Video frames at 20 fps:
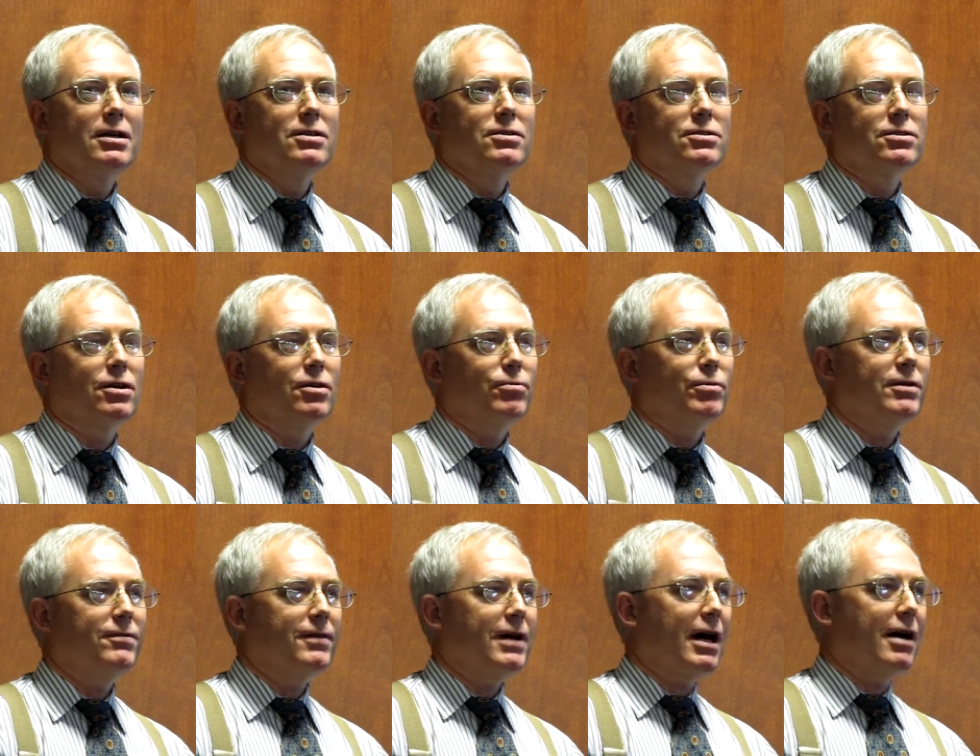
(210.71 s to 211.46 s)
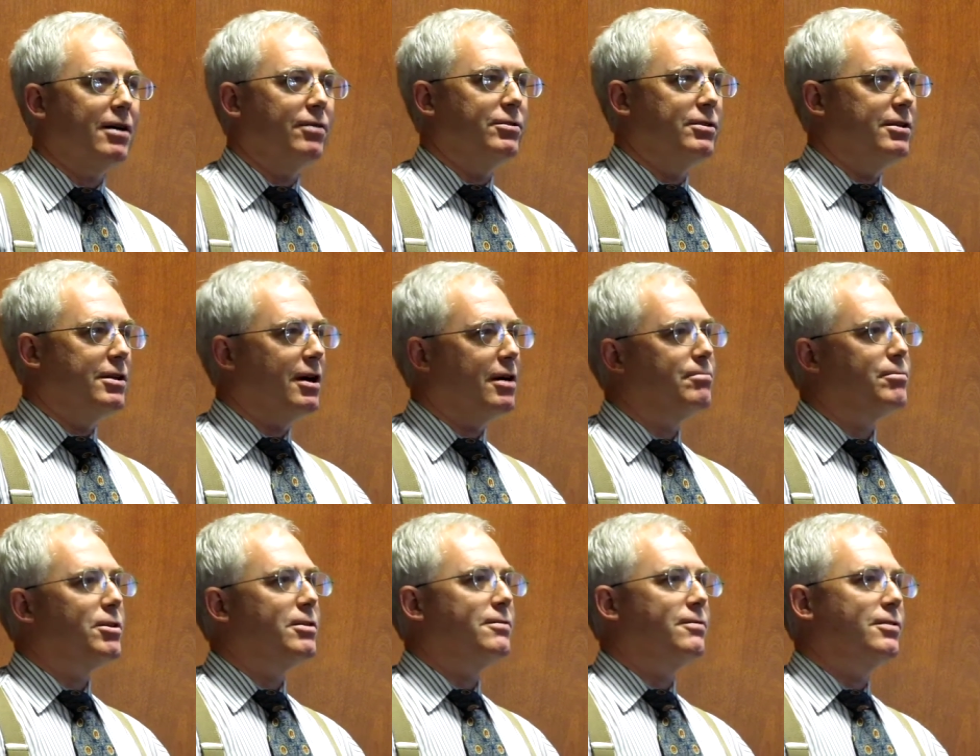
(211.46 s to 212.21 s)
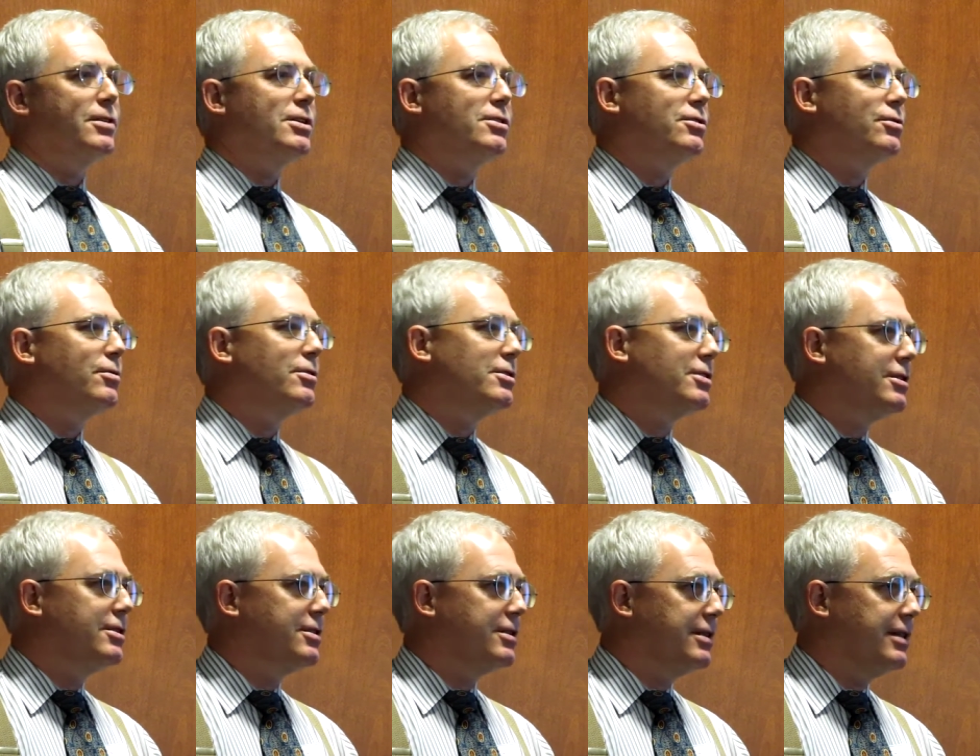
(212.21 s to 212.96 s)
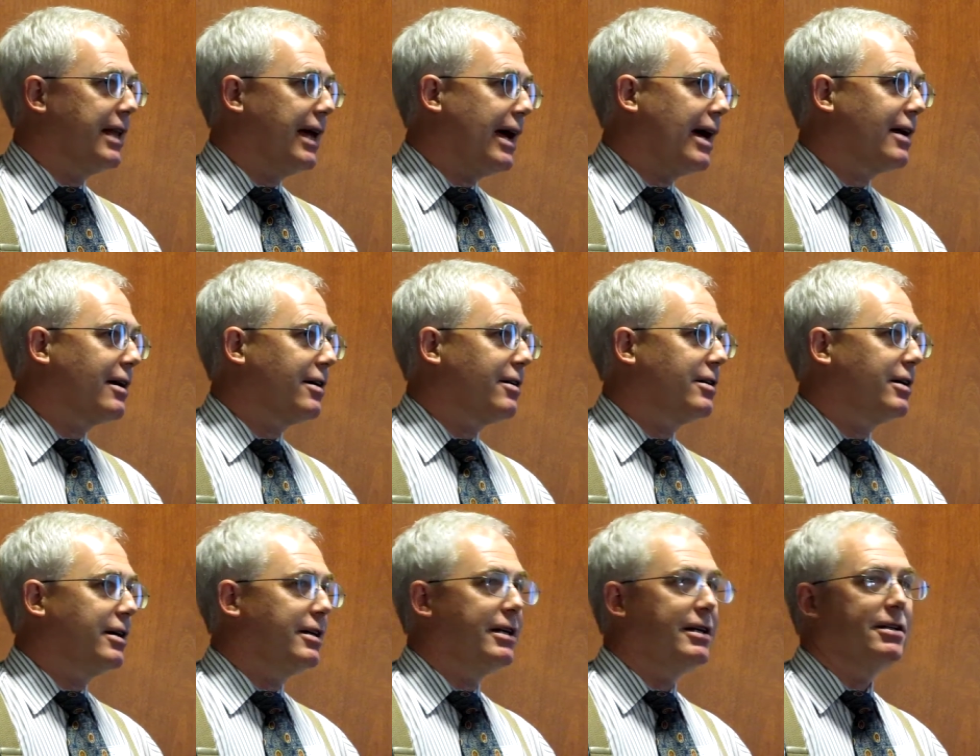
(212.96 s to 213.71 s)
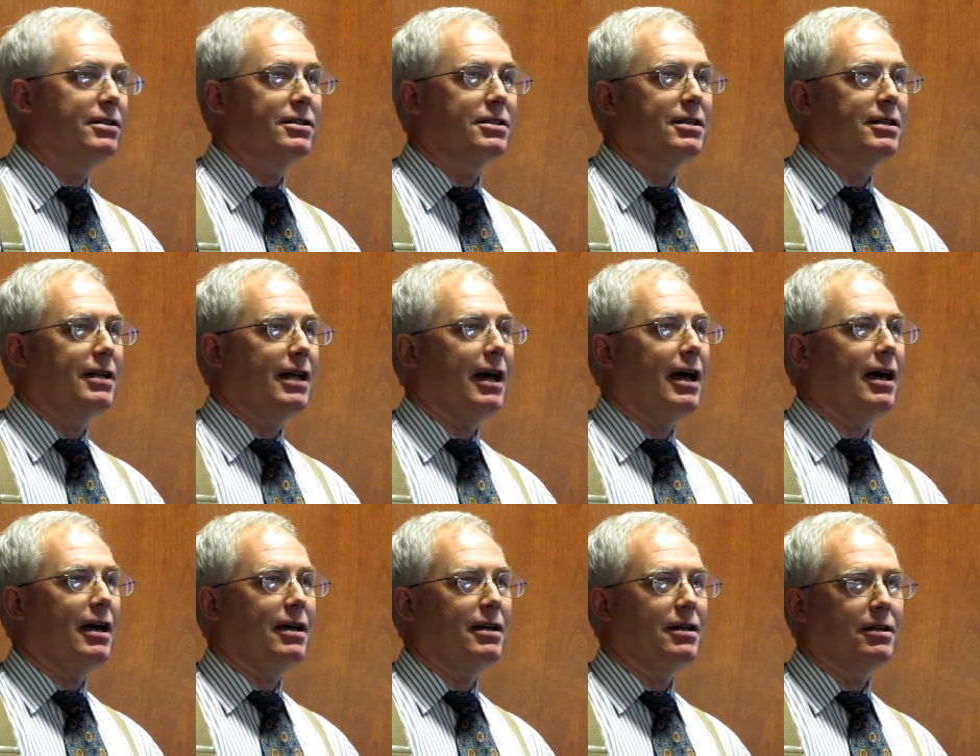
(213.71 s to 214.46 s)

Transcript: So we've got a number of resources in that area here today.